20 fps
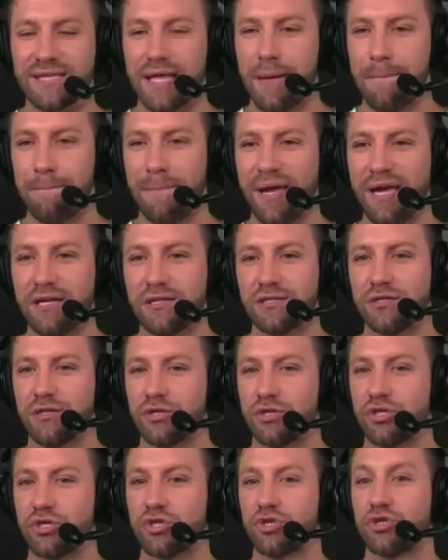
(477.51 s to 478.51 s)
that makes
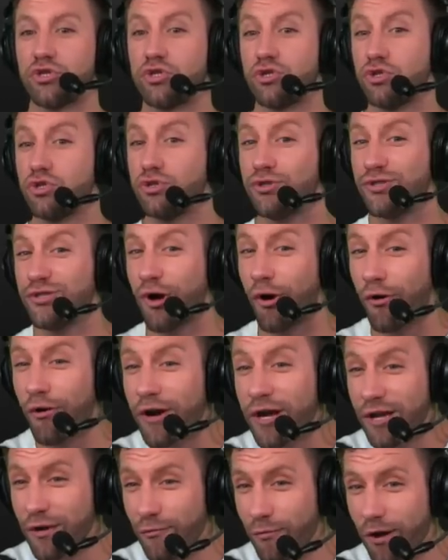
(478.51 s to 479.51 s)
the
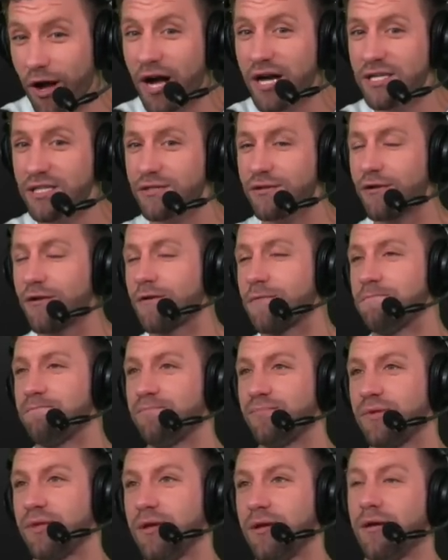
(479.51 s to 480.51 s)
starting roster?
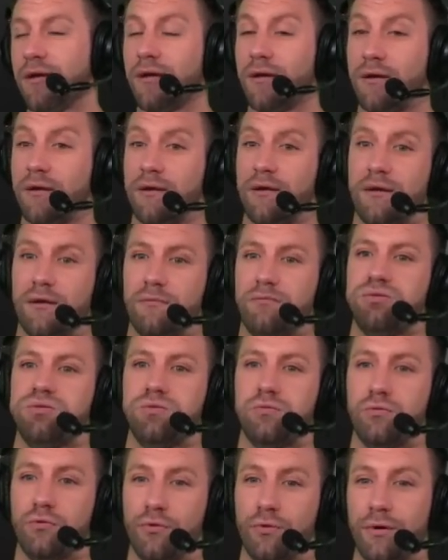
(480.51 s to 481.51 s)

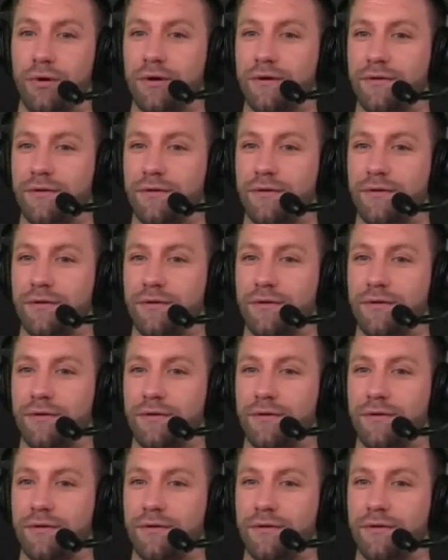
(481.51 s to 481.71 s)
Whew.